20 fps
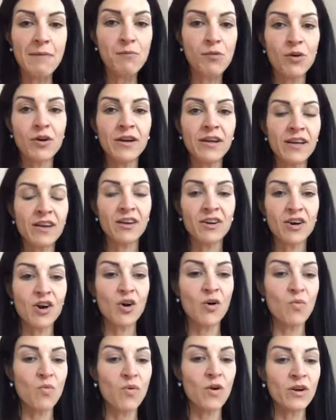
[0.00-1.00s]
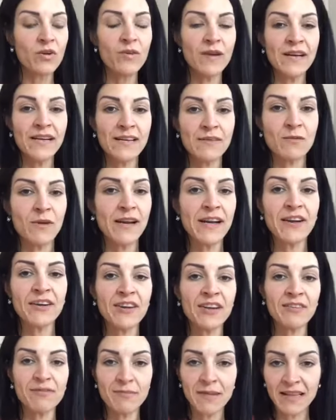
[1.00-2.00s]
morning I'll go, what do I what
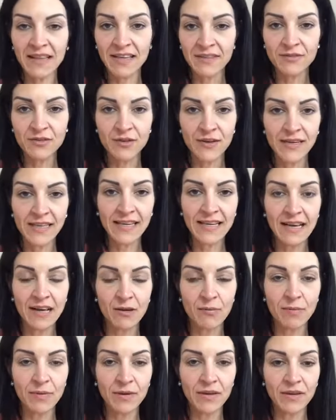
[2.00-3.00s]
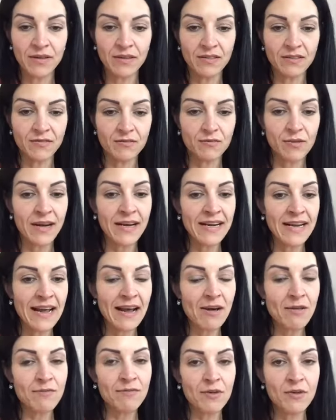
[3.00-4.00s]
area of my life do I need help in? Right
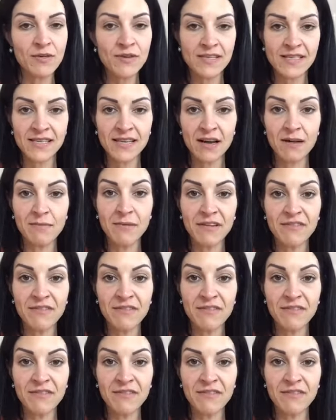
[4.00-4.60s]
now I'm focusing on my